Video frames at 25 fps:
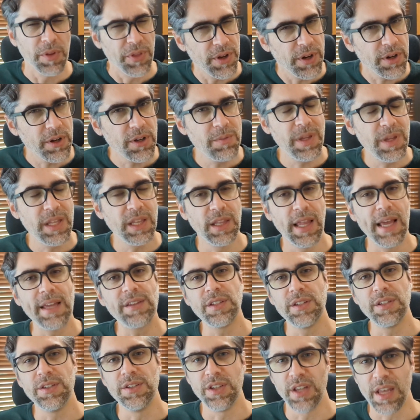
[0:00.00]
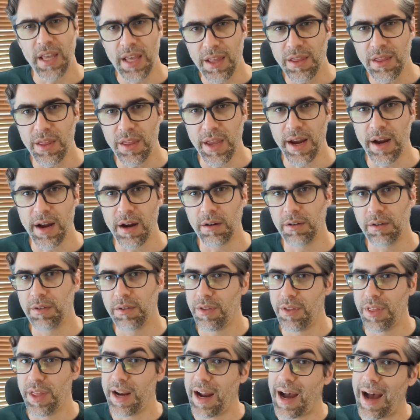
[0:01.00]
could be lessons in there
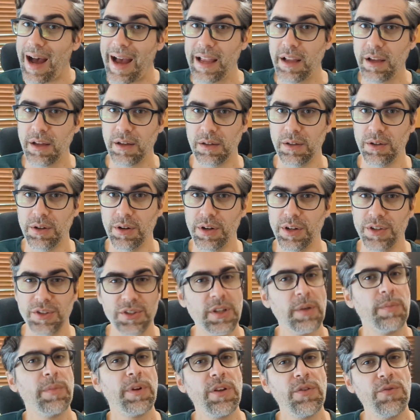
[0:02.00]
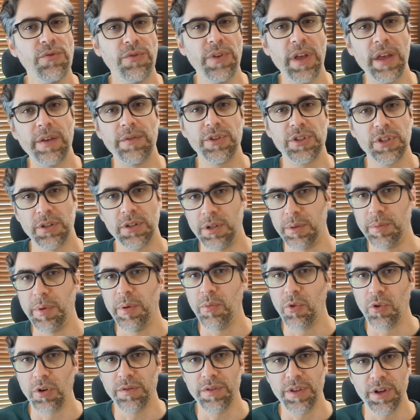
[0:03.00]
that I could learn as somebody who favors a little bit
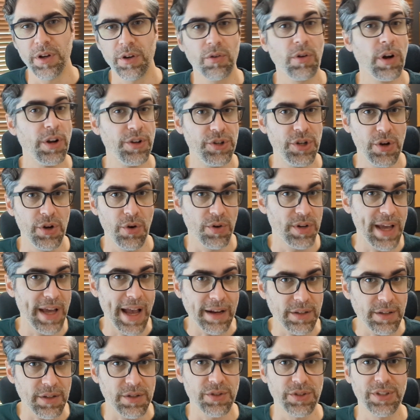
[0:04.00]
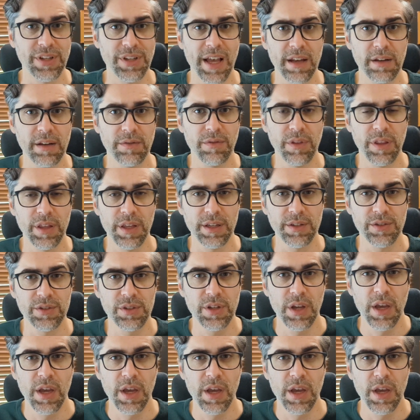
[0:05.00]
more of the crunchy or tactical side of things.